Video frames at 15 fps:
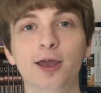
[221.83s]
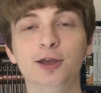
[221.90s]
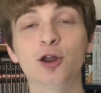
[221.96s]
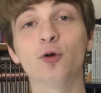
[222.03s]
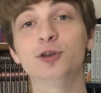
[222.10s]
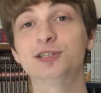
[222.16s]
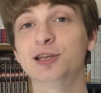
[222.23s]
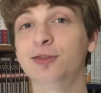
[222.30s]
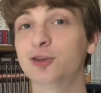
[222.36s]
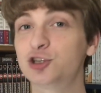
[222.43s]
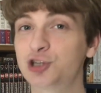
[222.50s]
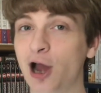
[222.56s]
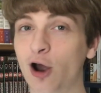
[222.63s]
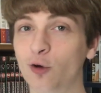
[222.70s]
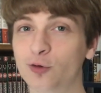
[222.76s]
he's in the
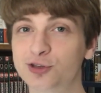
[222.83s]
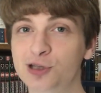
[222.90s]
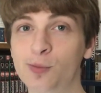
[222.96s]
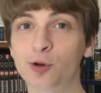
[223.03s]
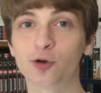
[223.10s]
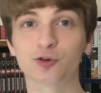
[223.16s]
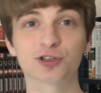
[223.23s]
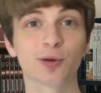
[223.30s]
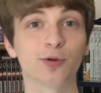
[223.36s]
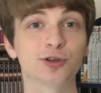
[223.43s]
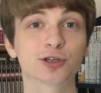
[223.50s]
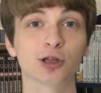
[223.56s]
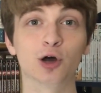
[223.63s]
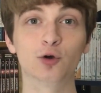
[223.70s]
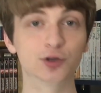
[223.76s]
shower with someone or
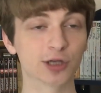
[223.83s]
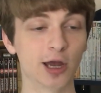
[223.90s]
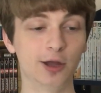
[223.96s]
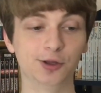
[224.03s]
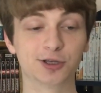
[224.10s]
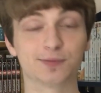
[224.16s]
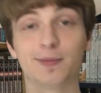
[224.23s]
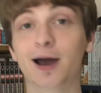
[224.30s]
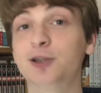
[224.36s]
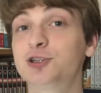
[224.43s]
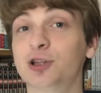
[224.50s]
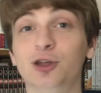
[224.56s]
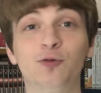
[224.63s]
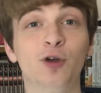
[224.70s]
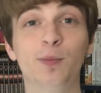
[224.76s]
someone's clothes just
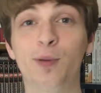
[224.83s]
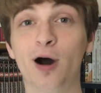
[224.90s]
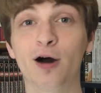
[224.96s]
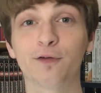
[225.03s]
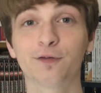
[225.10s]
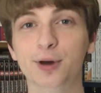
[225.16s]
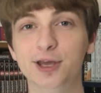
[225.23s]
magically rip off,